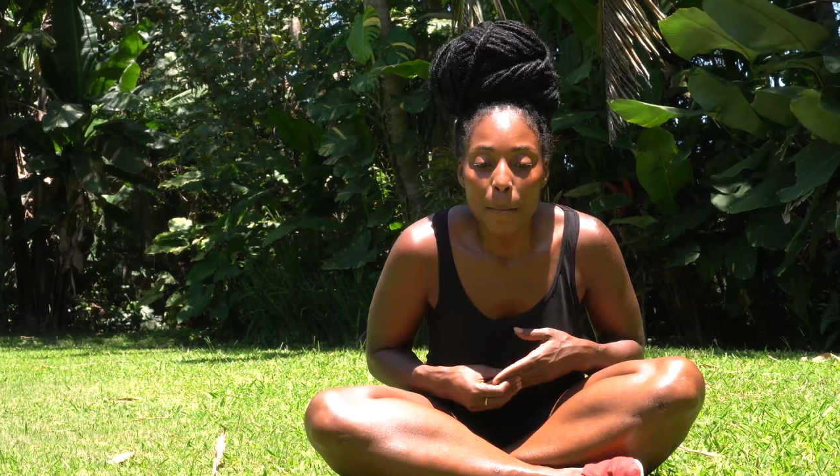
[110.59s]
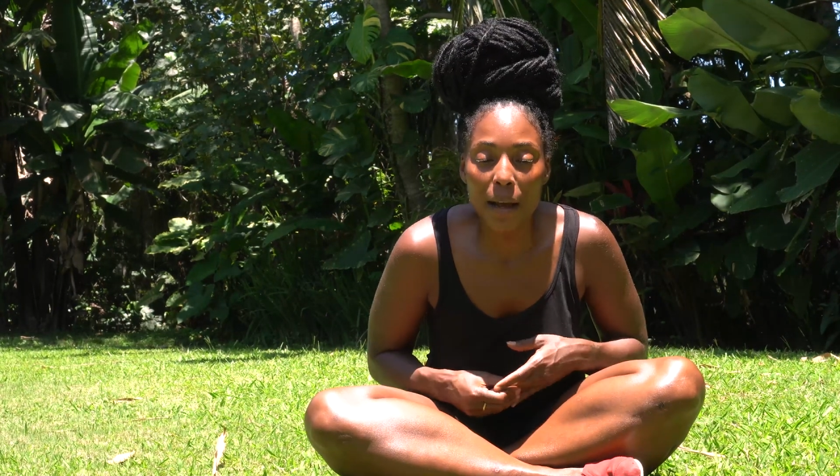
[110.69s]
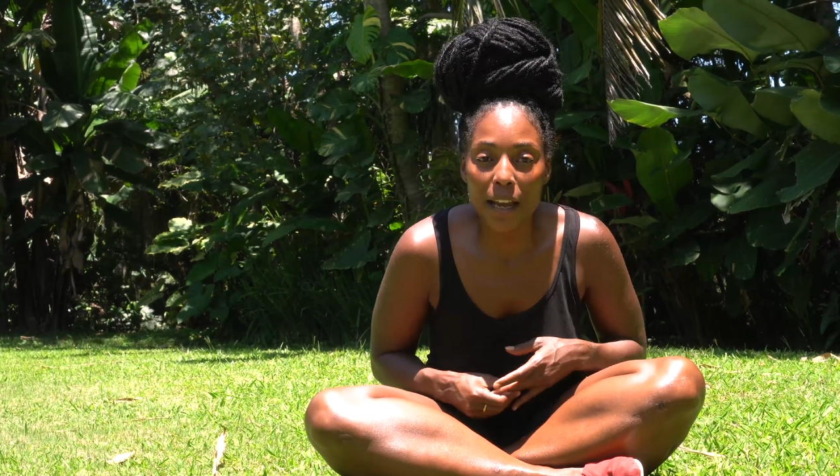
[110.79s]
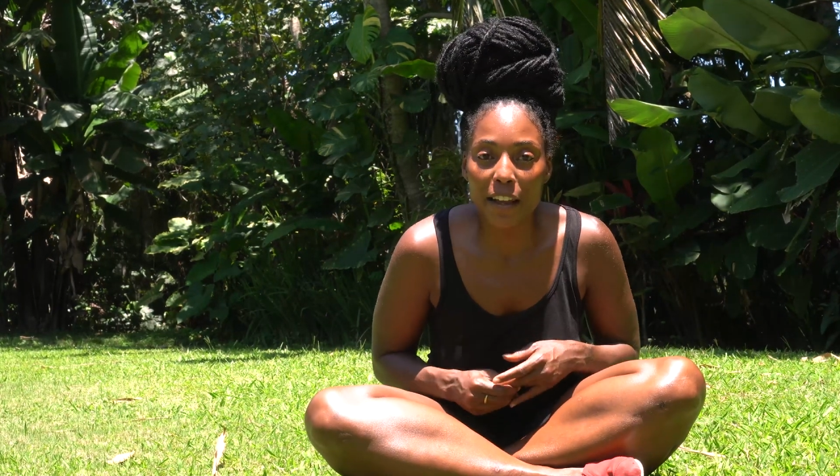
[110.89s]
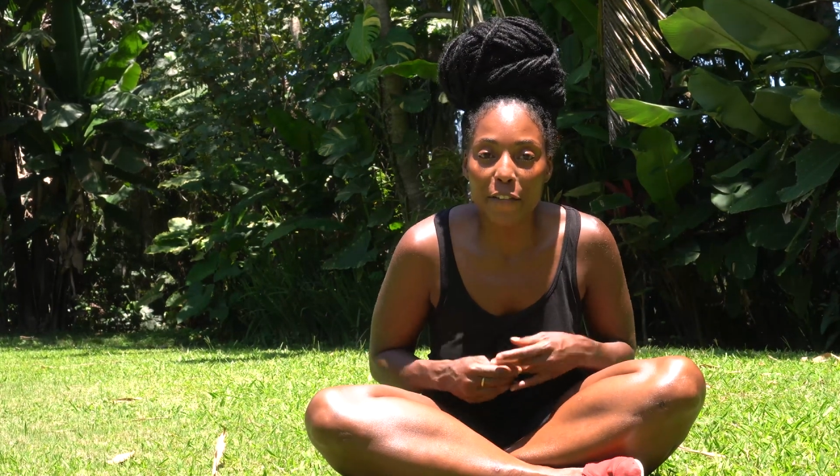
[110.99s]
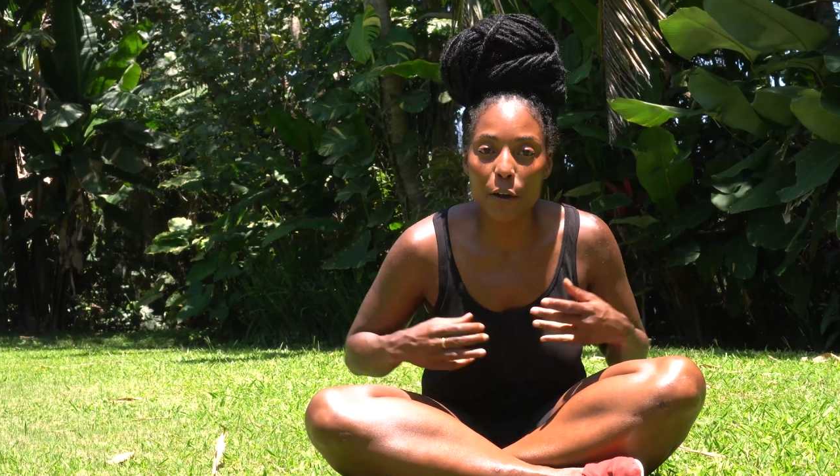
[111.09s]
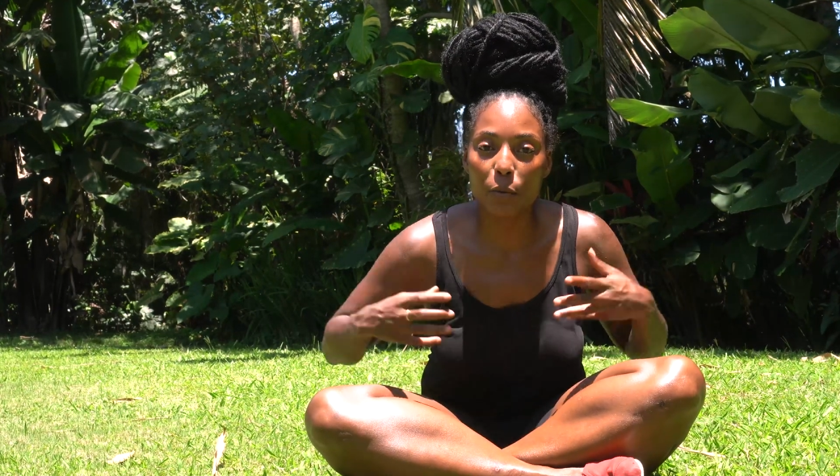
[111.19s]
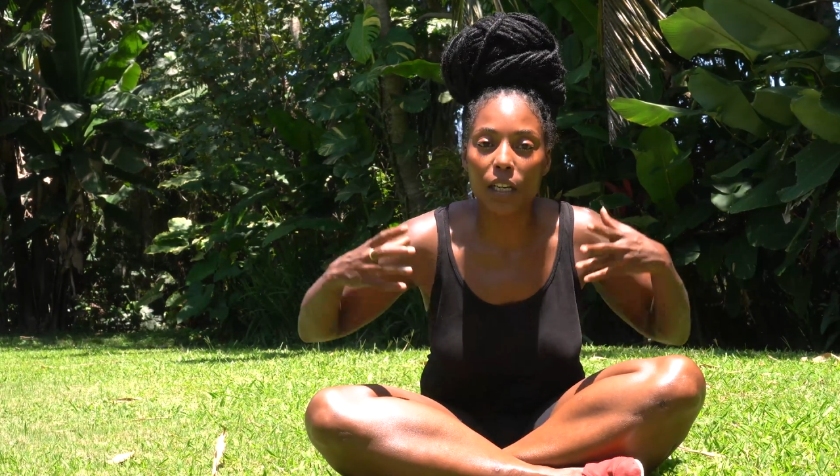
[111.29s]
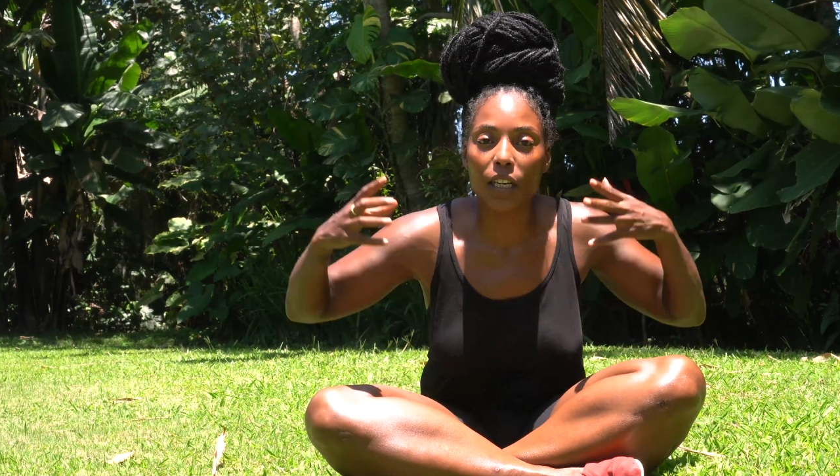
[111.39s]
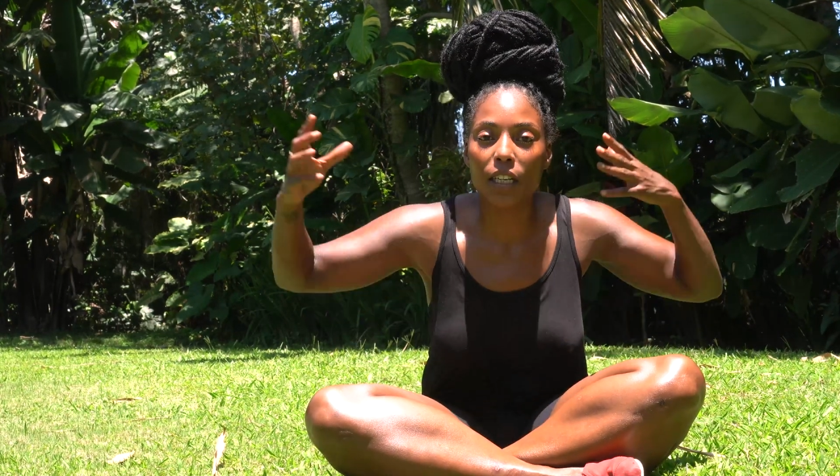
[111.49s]
but it felt
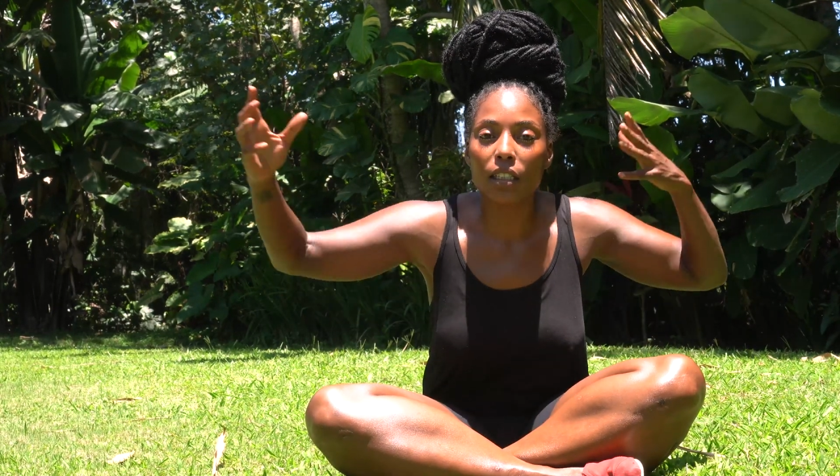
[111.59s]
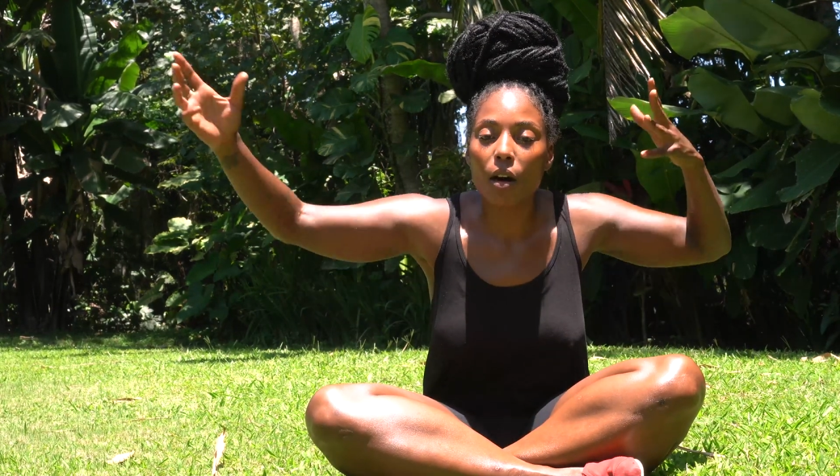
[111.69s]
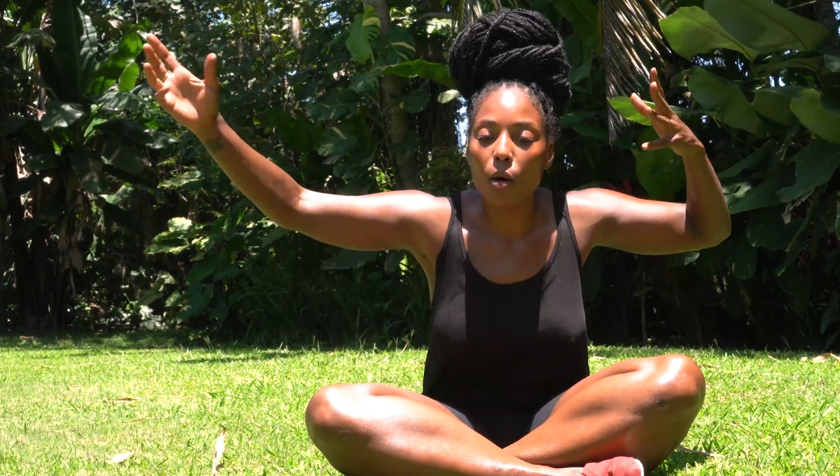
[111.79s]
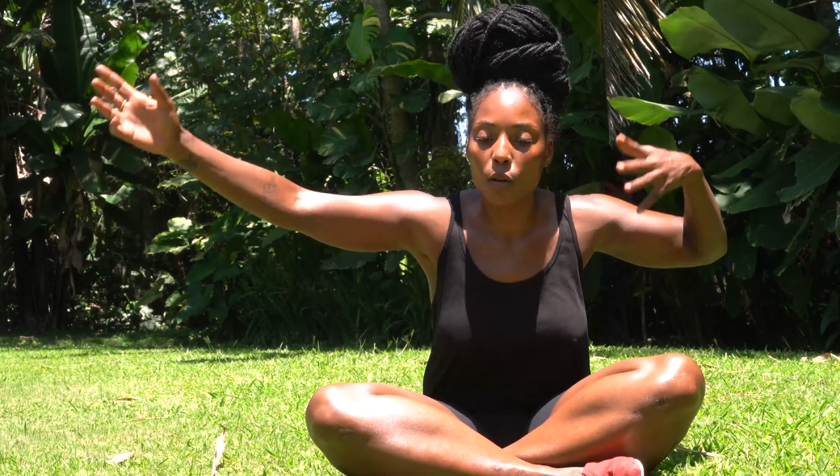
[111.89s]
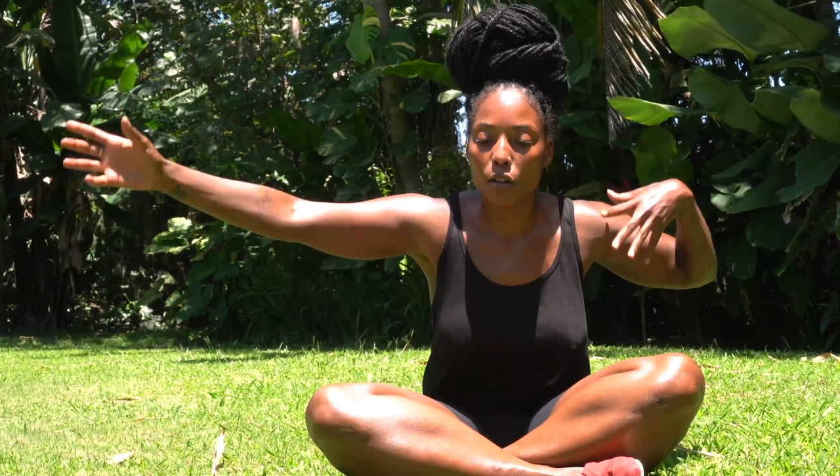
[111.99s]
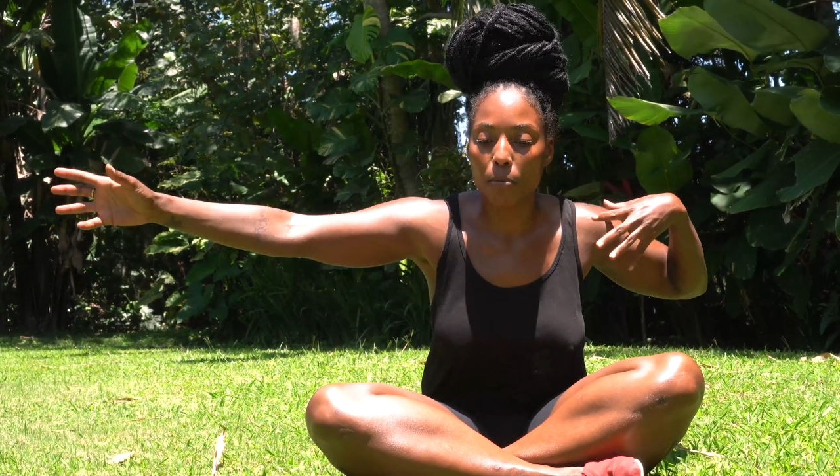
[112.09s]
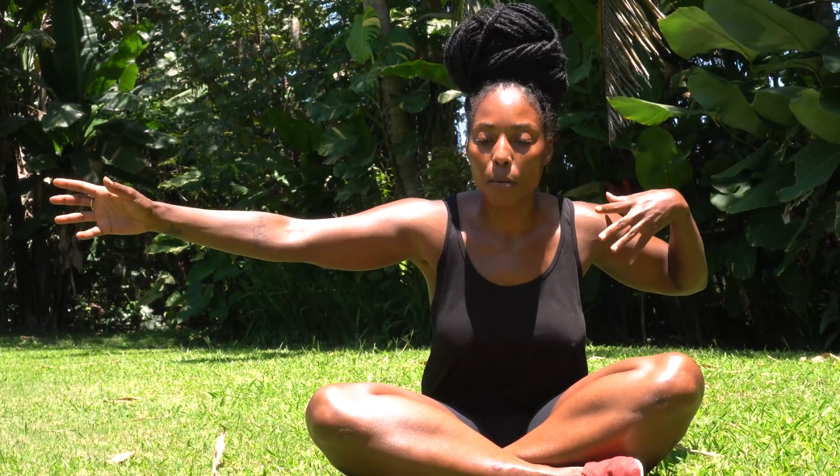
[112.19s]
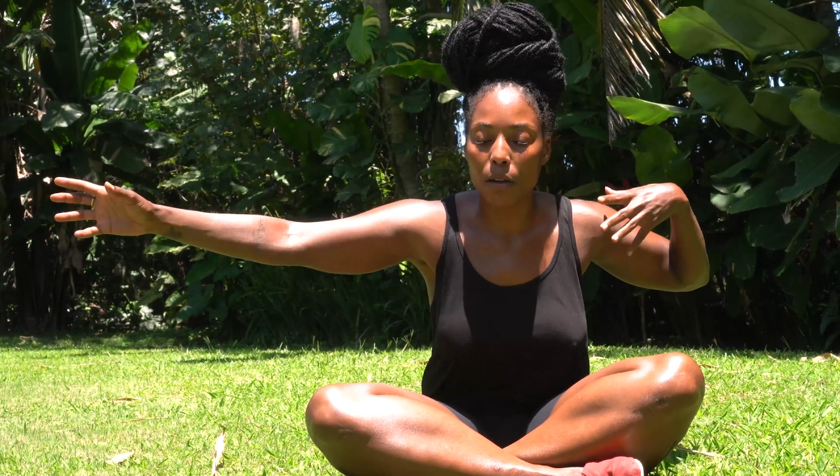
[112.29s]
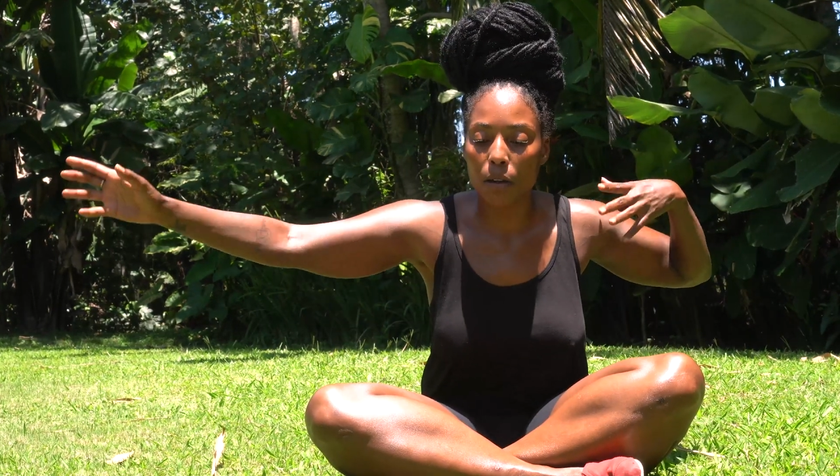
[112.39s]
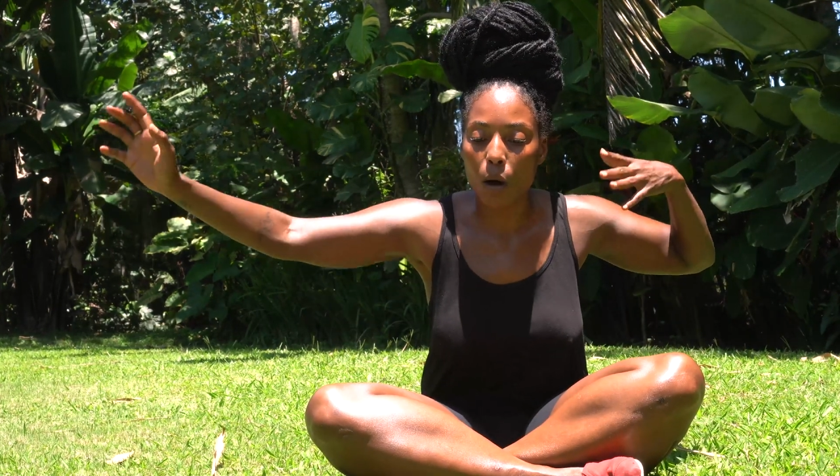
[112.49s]
really good to hold
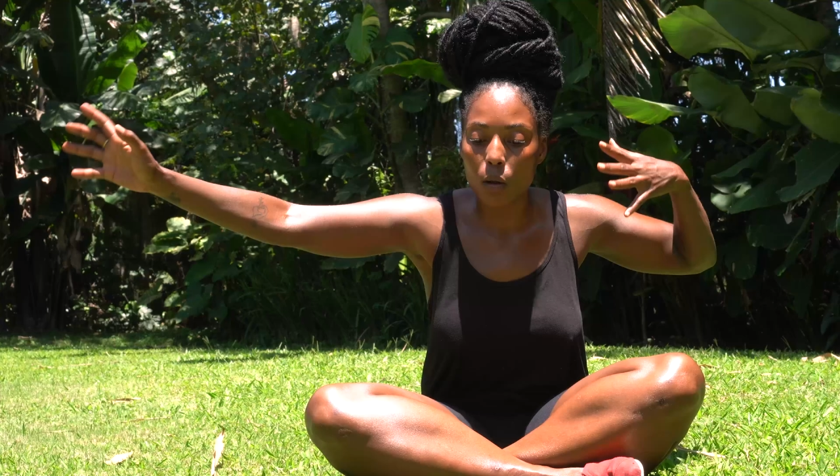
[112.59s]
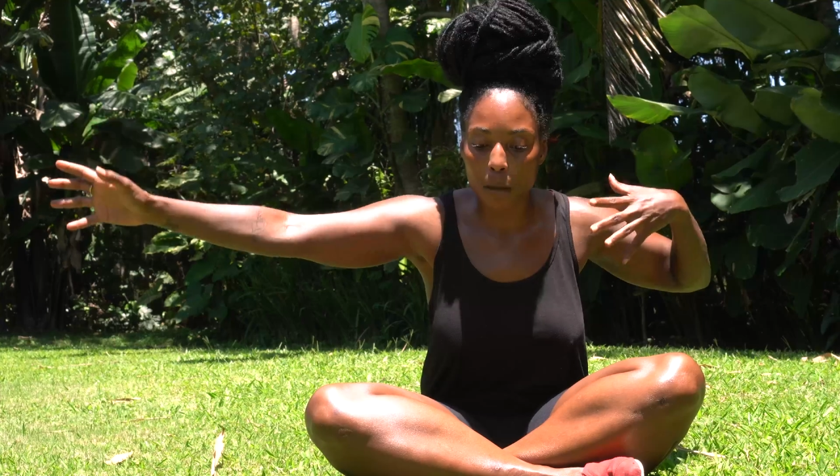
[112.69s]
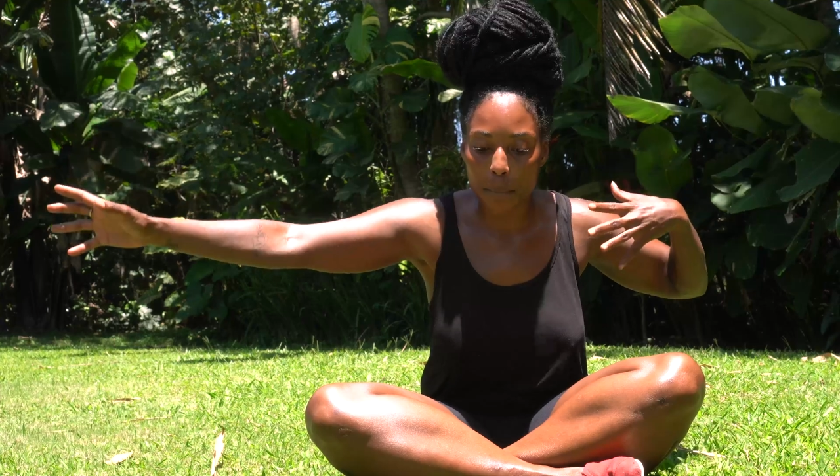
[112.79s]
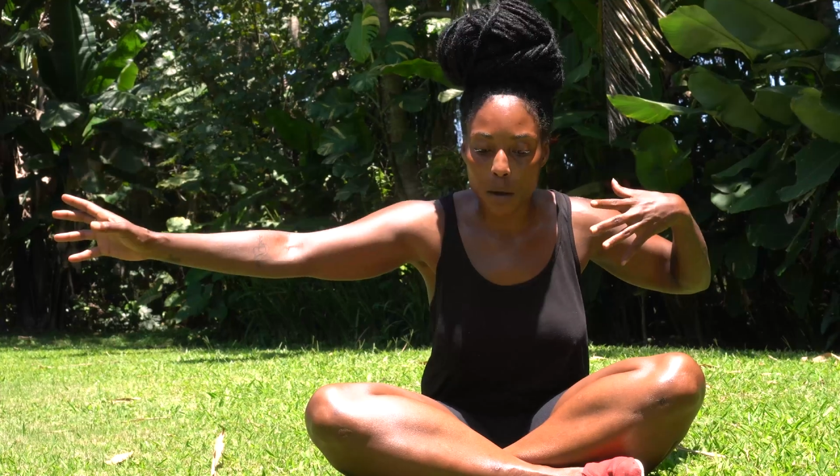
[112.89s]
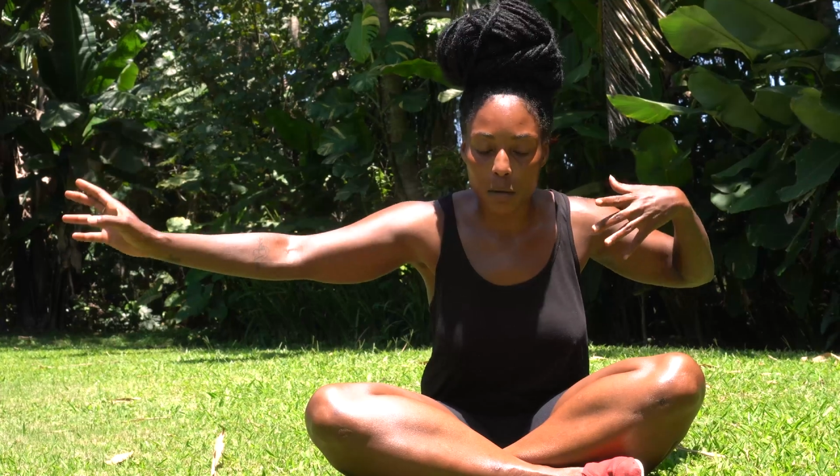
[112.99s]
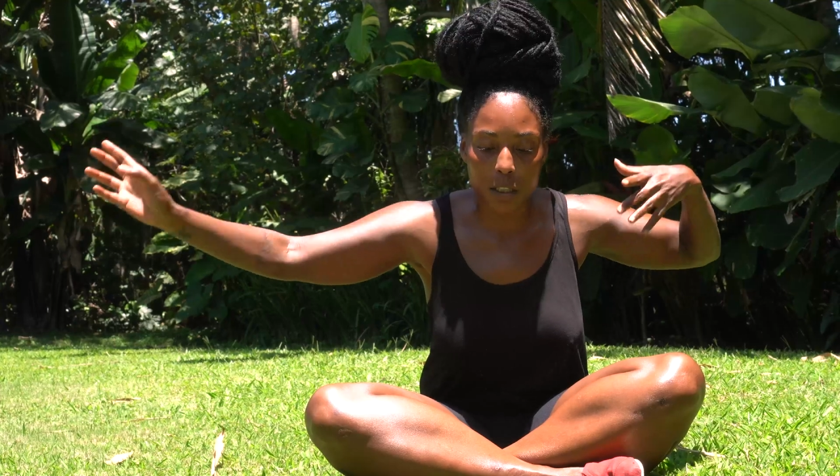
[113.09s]
the bow,